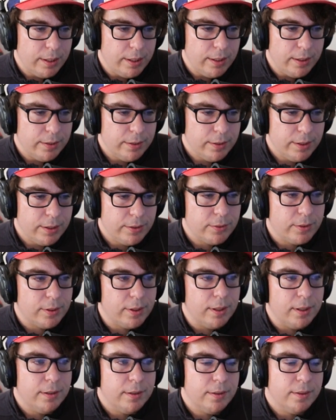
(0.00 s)
that's
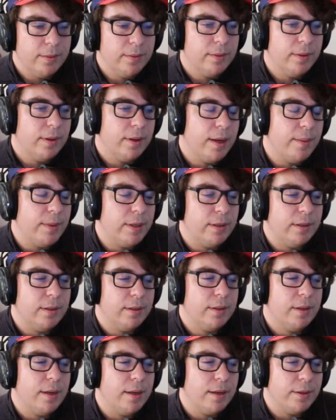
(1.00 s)
okay. I mean,
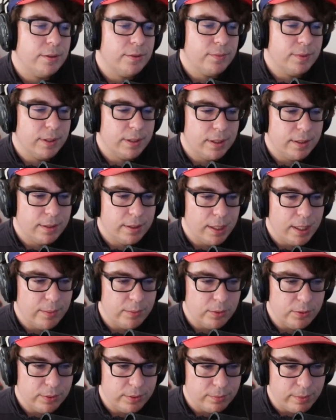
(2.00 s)
yeah, I just wanted to get the ammo
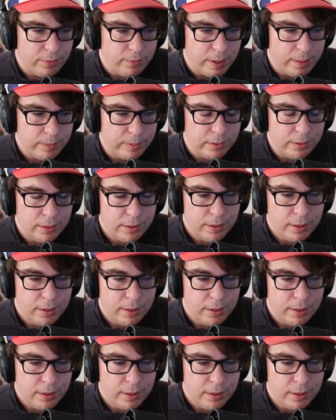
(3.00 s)
with the right weapon.